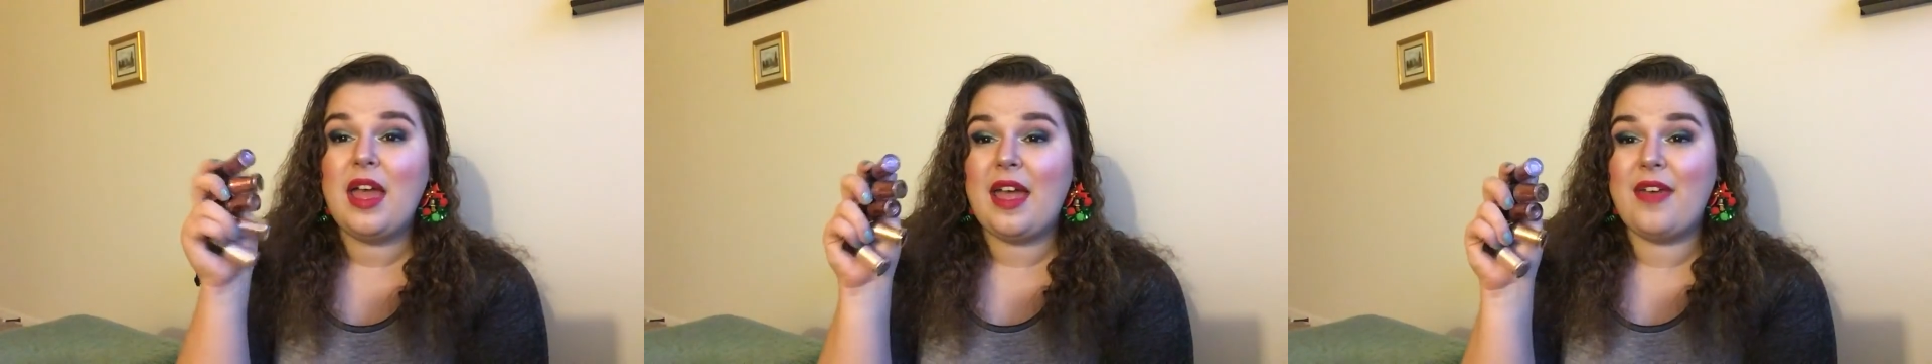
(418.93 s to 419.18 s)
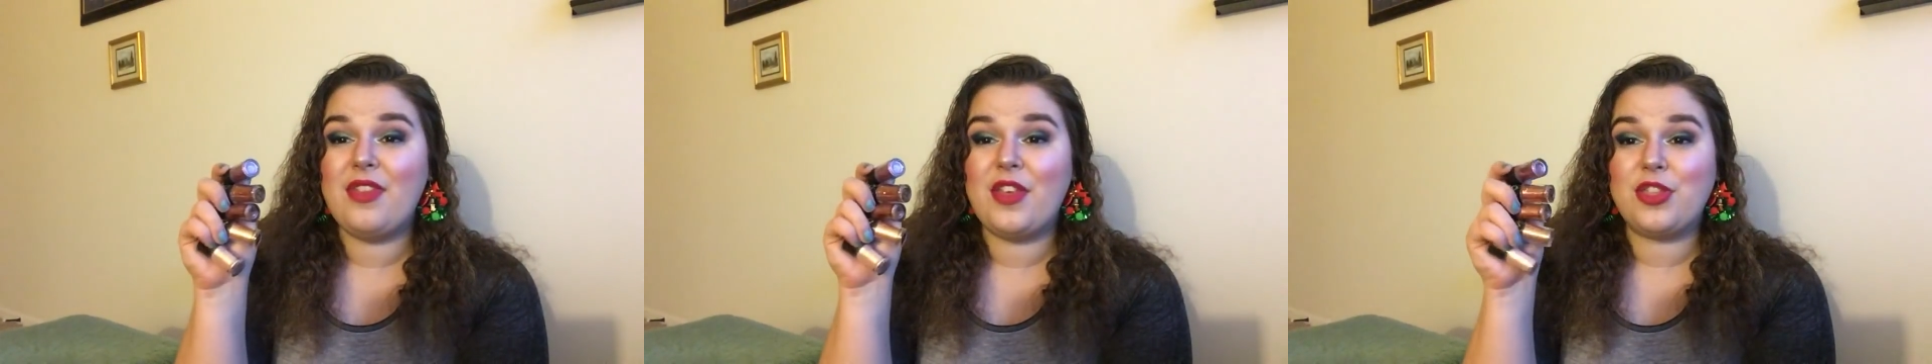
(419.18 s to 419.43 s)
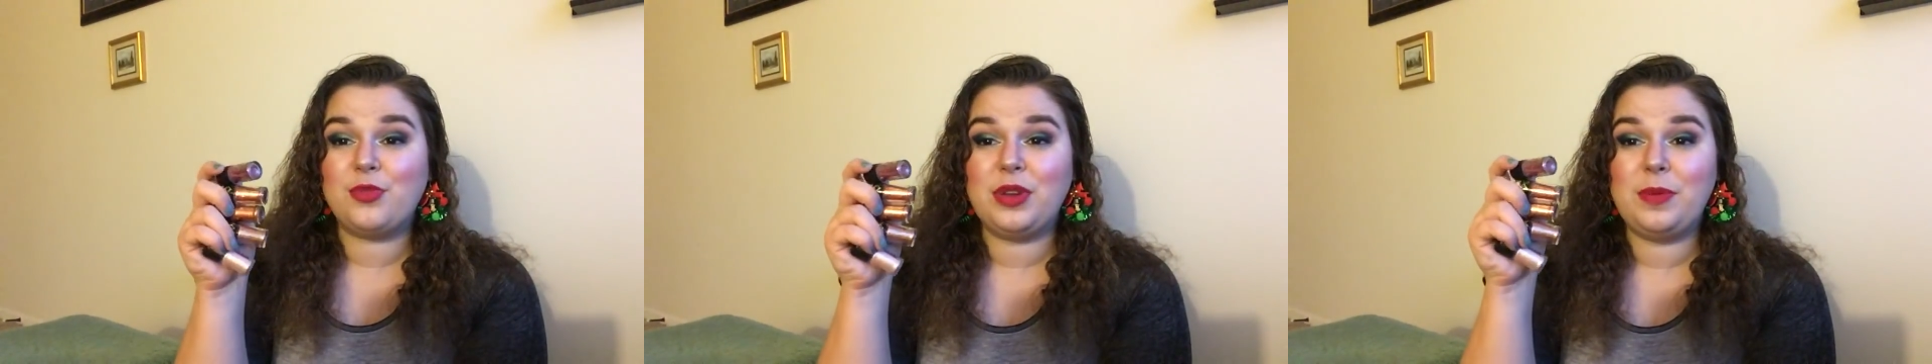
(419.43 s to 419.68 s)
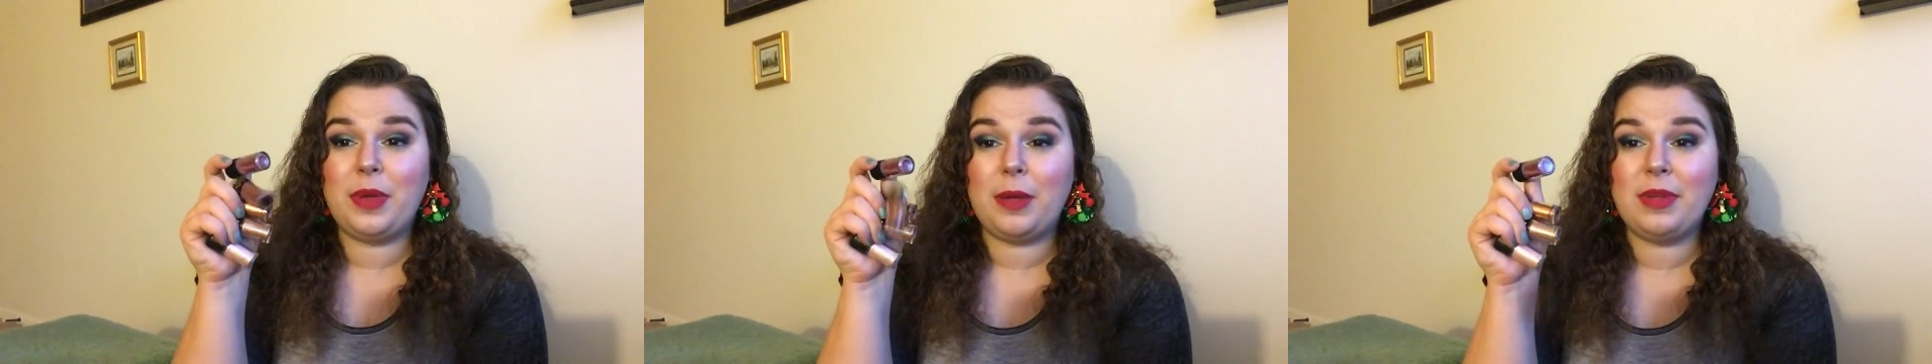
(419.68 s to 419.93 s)
And the
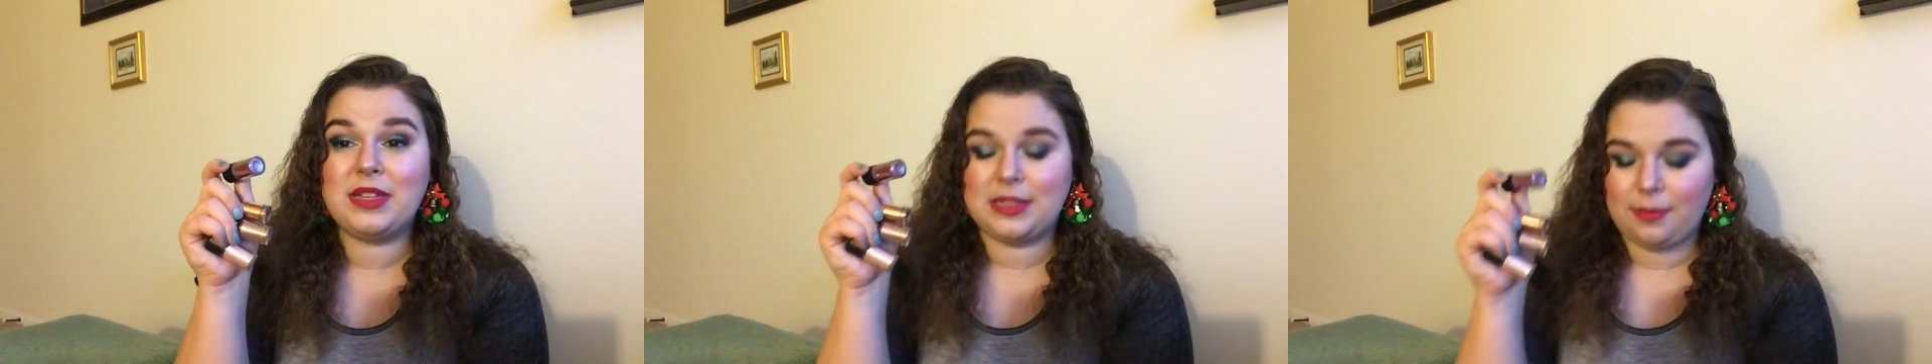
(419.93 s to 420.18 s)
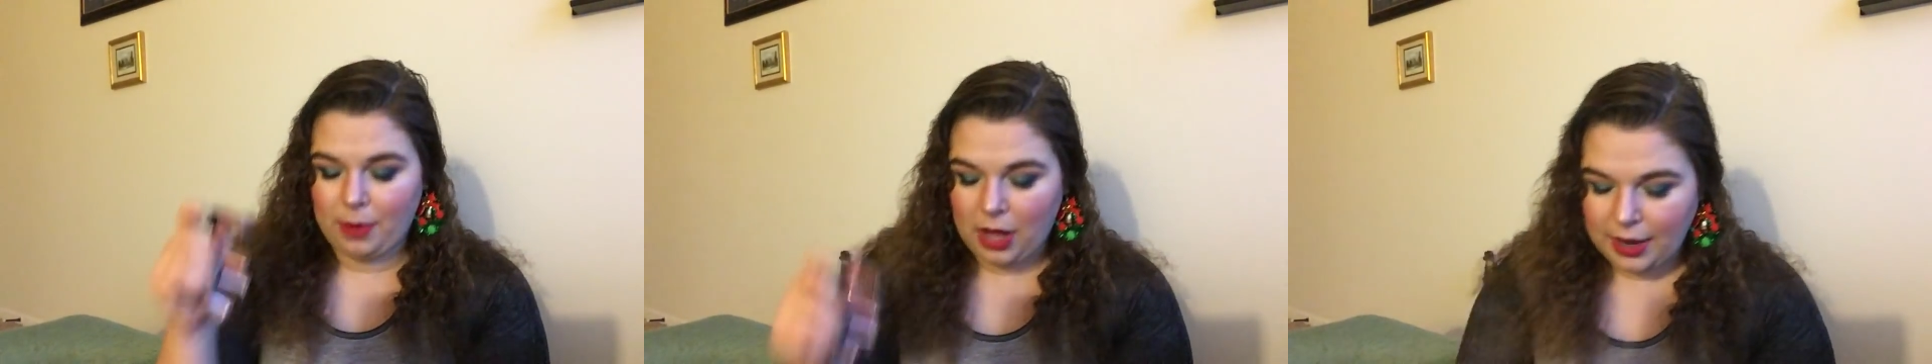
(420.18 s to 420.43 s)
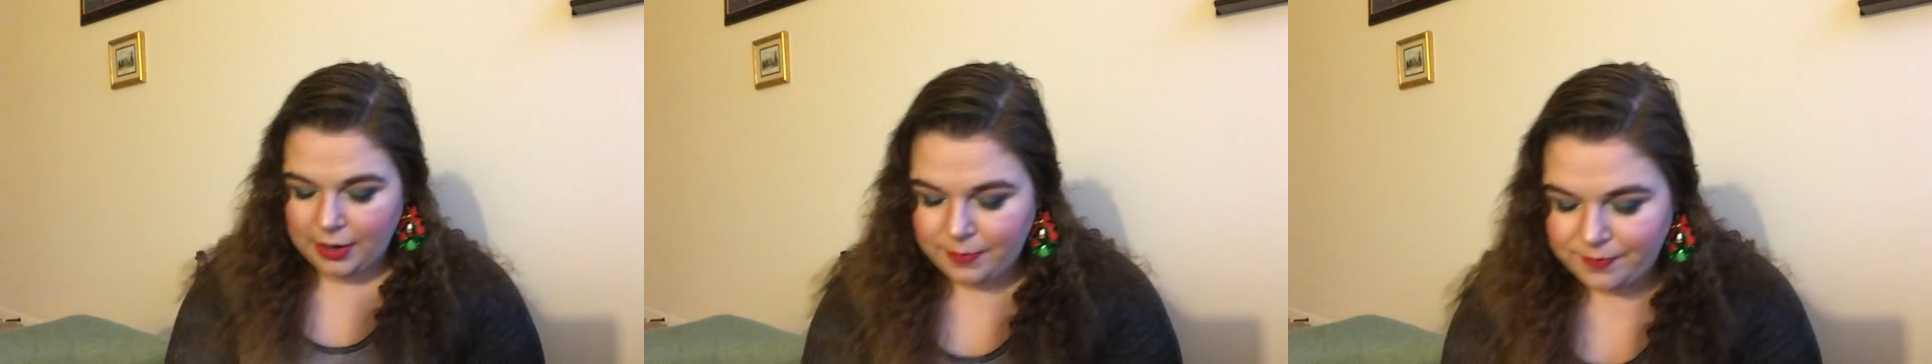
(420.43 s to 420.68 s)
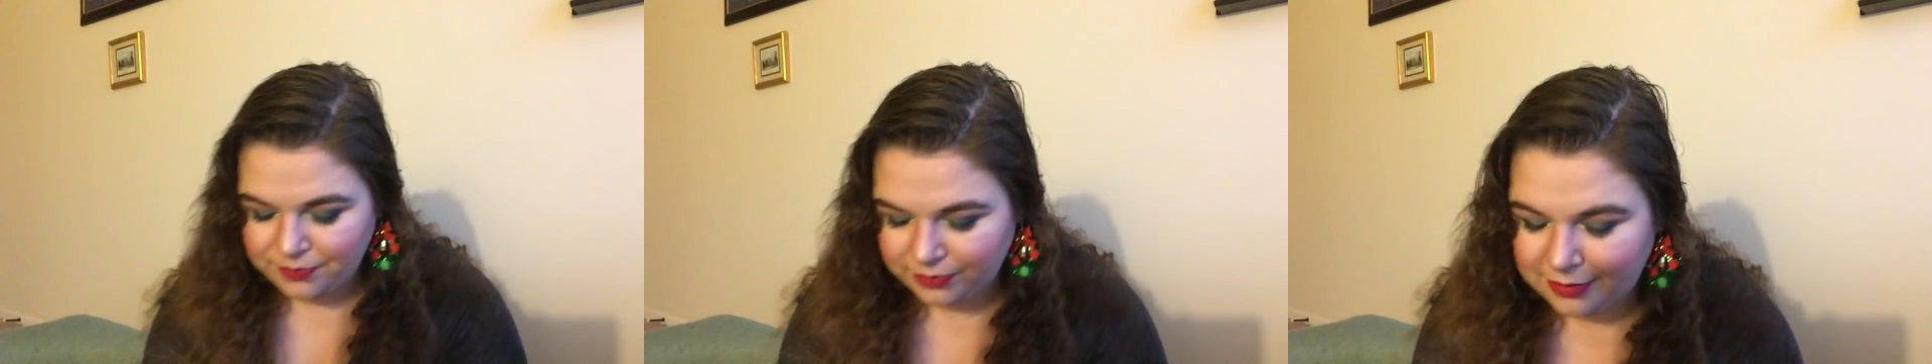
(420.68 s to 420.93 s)
three pigments at the
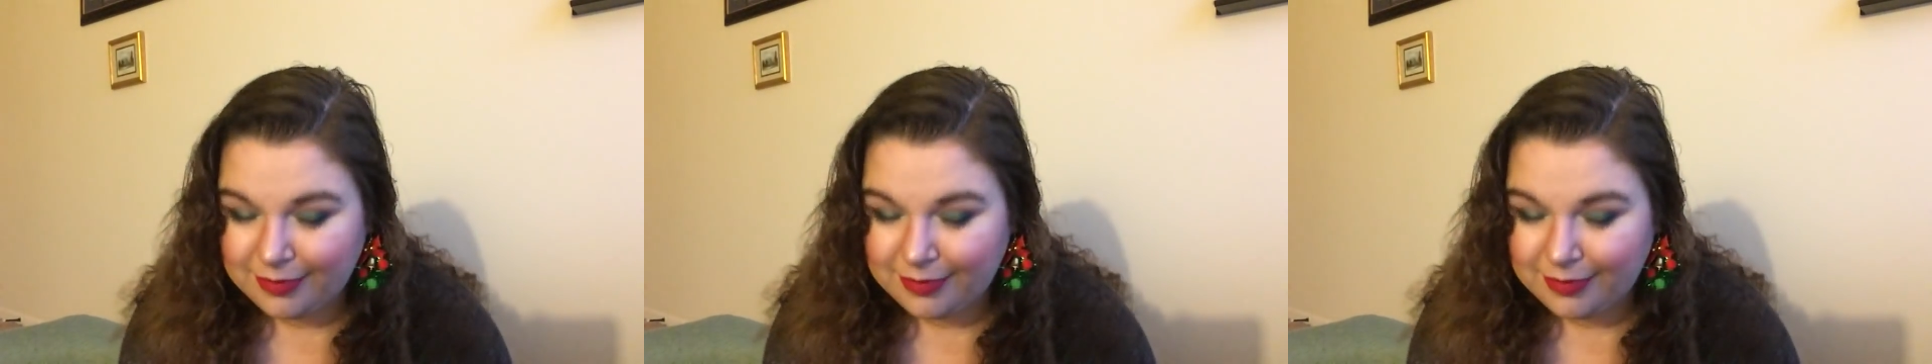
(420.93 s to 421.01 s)
bottom,